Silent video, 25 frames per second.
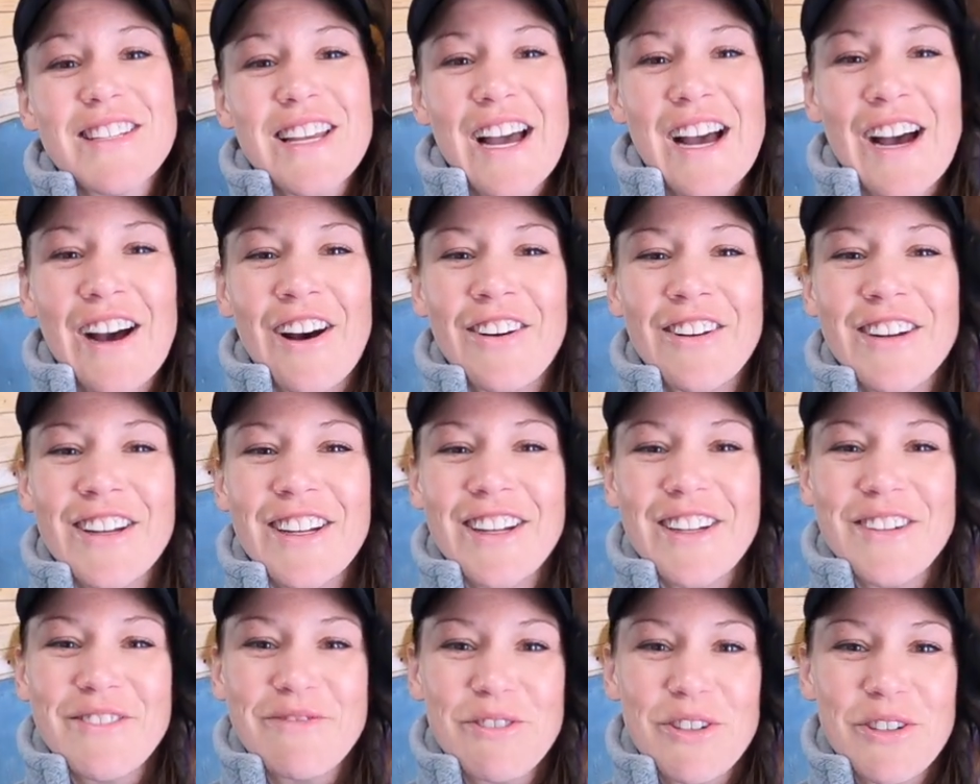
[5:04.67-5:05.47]
down
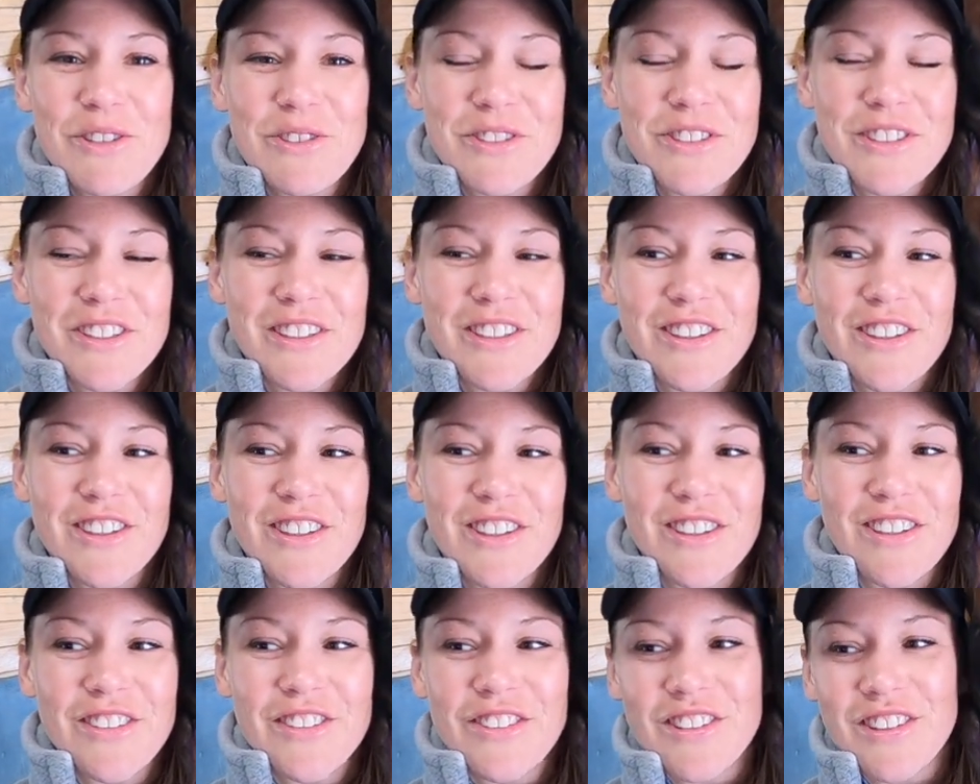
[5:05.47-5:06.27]
and
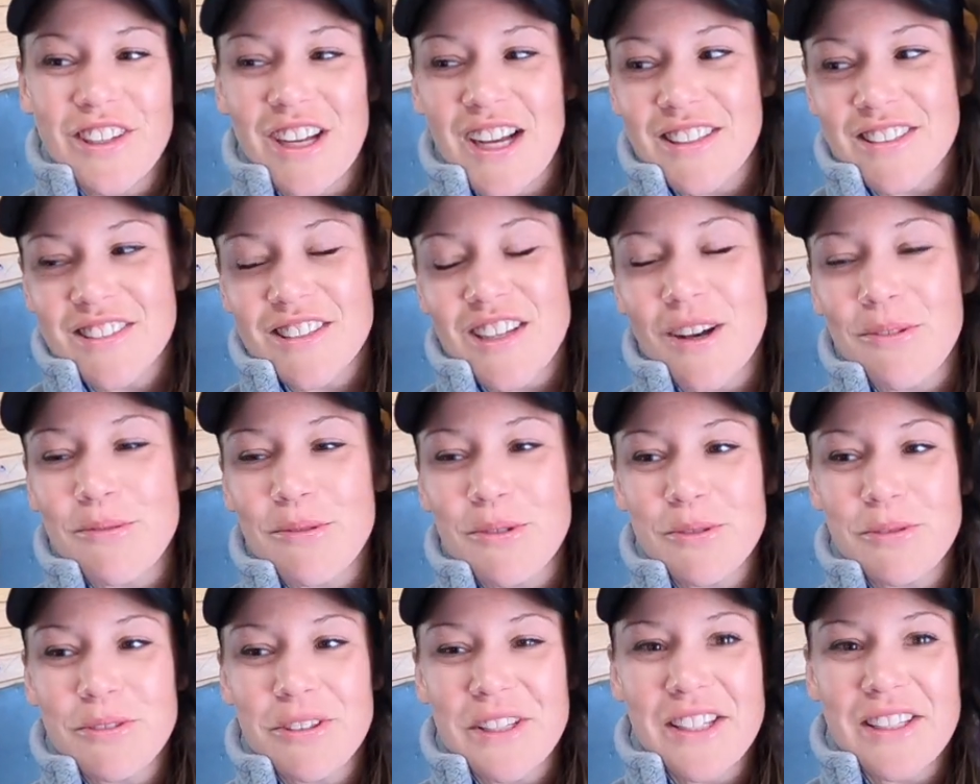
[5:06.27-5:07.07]
emotional the last
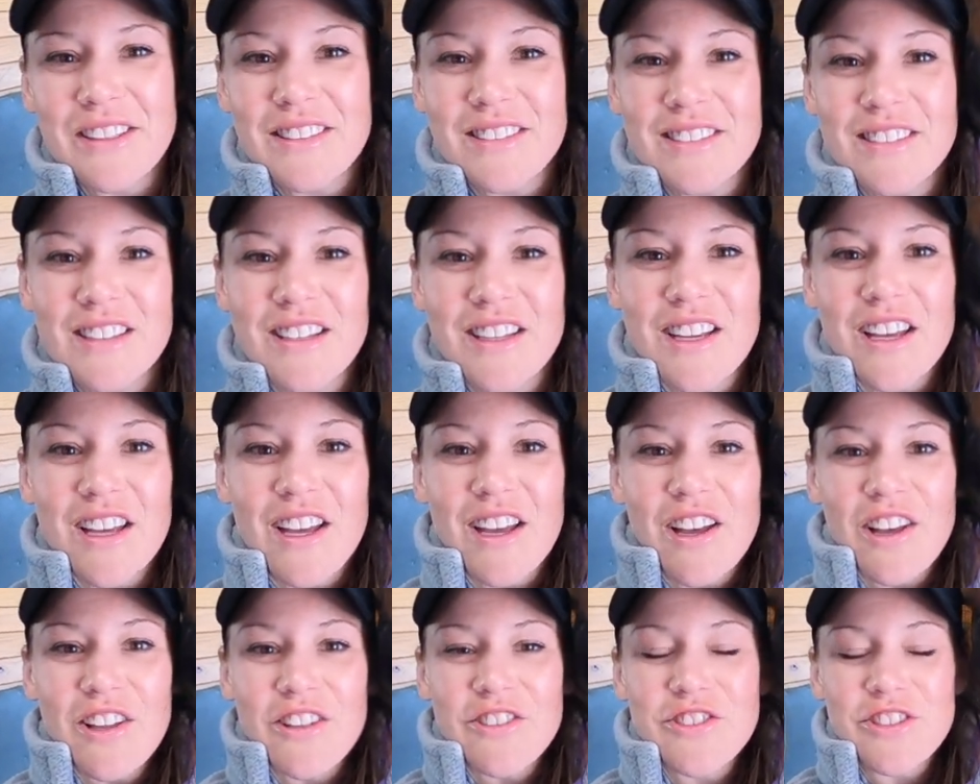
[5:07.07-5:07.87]
couple weeks
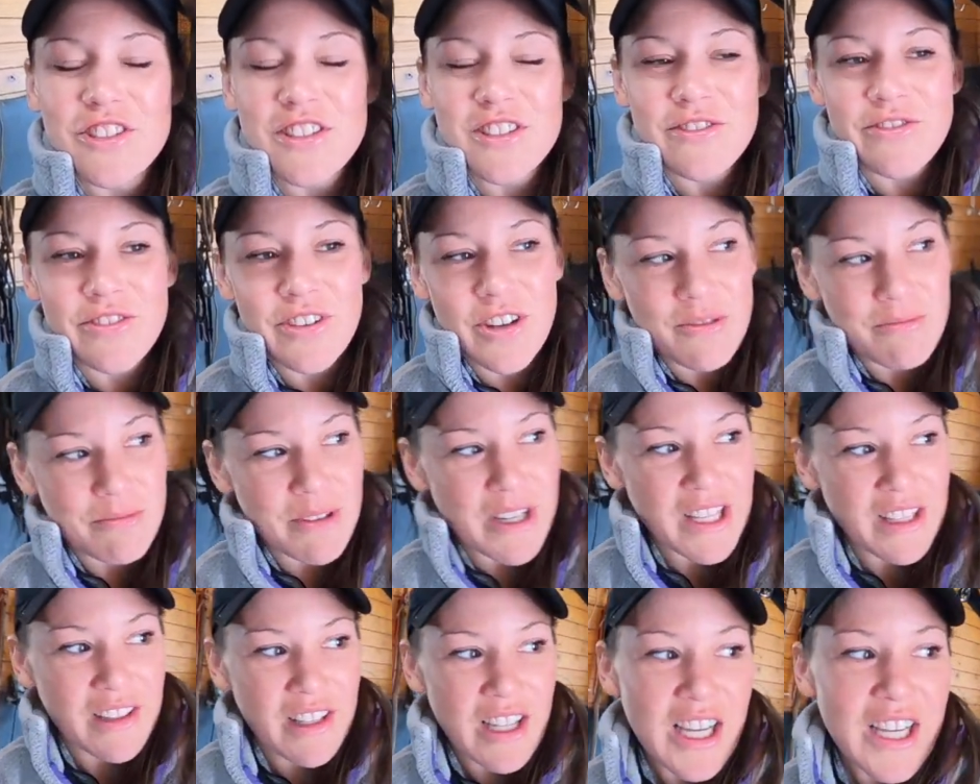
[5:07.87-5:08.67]
just from
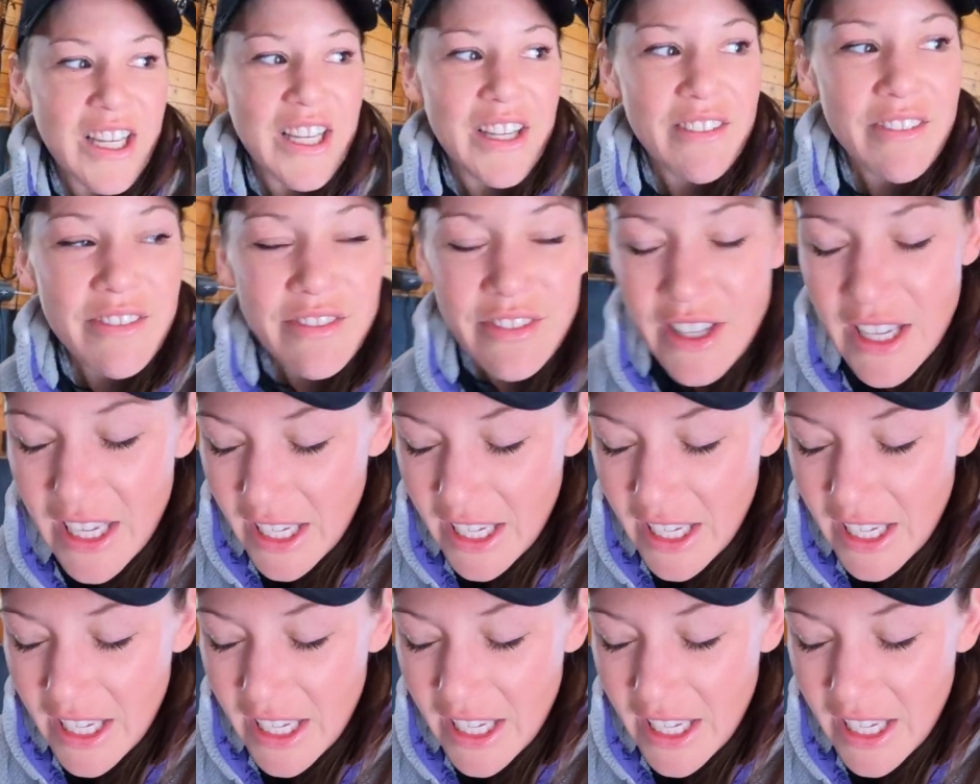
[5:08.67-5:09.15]
my life